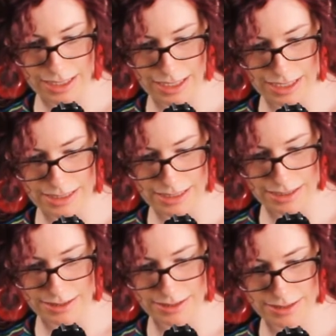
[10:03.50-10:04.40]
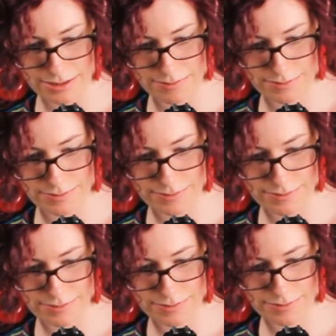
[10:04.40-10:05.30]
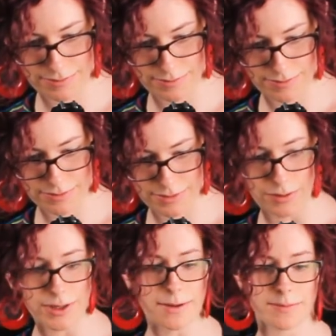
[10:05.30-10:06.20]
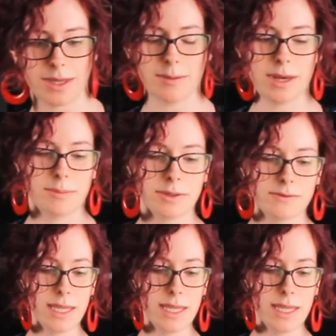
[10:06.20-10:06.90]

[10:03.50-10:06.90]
and it is. Okay, I'm happy with